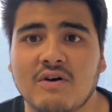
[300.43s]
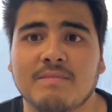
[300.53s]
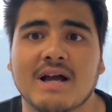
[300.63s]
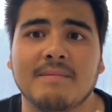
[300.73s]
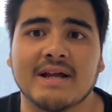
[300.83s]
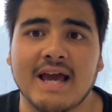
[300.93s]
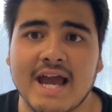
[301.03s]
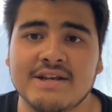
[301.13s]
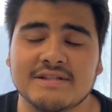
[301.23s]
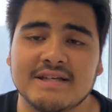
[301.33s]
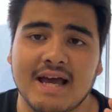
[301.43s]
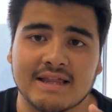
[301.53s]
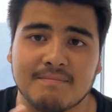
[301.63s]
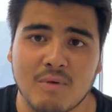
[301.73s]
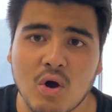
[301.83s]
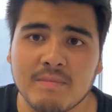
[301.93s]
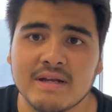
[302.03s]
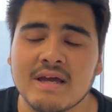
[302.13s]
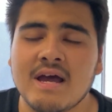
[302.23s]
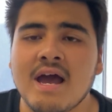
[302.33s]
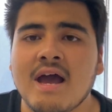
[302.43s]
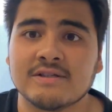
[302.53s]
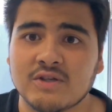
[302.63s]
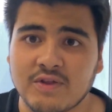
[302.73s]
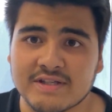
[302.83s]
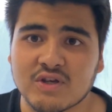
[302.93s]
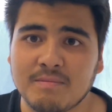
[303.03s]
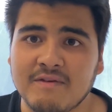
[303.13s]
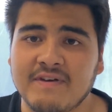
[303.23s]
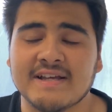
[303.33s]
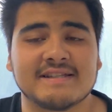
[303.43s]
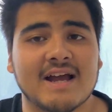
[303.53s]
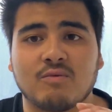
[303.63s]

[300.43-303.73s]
of becoming an agency at the moment. So this could be things like